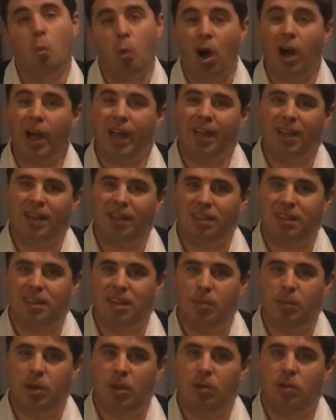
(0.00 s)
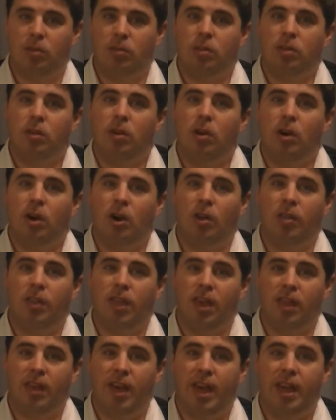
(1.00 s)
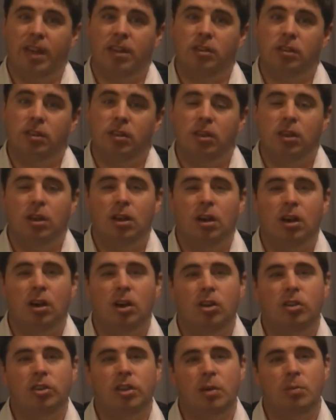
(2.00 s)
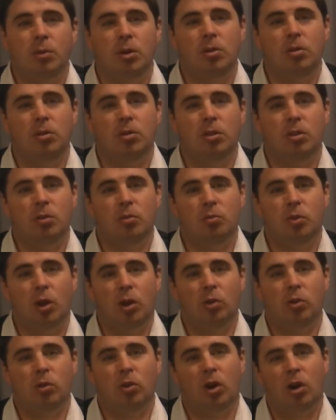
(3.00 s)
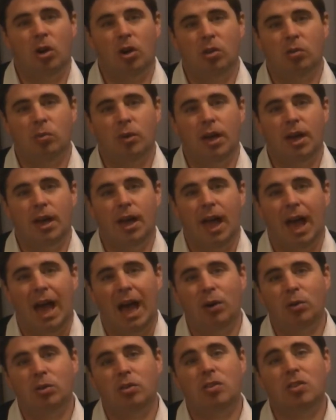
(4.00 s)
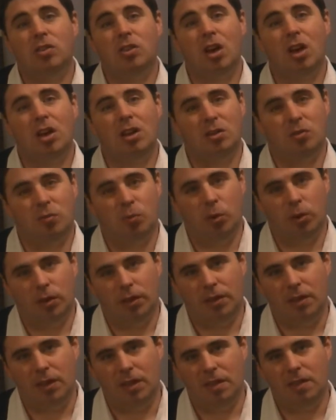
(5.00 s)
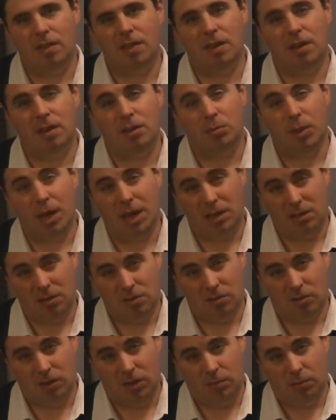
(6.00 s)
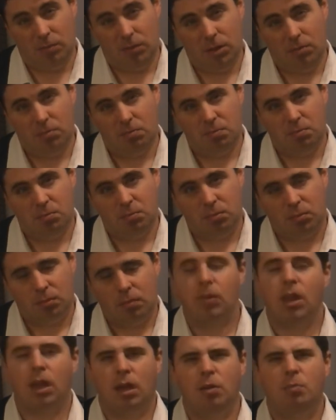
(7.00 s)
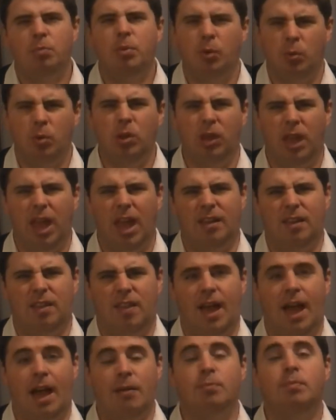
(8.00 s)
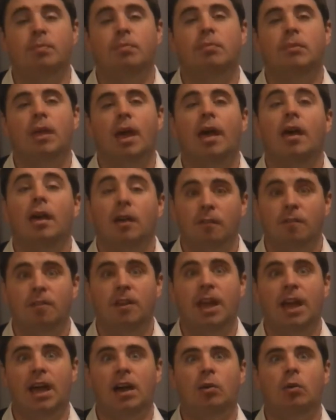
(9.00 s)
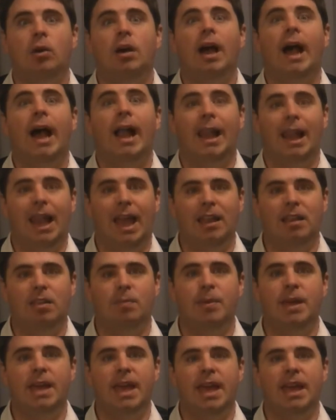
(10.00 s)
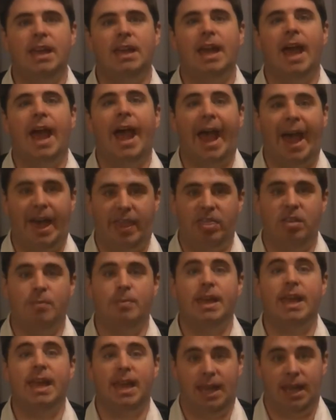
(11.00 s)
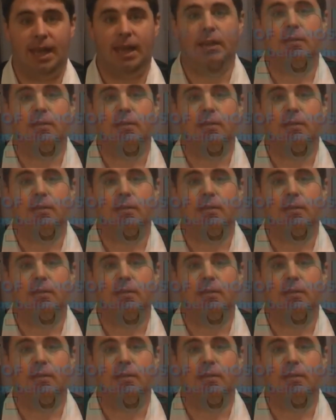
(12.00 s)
Wild demos, on the other hand, are demos that run on hardware outside of what is considered mainstream. But we'll get to that. For now, let's begin at the beginning.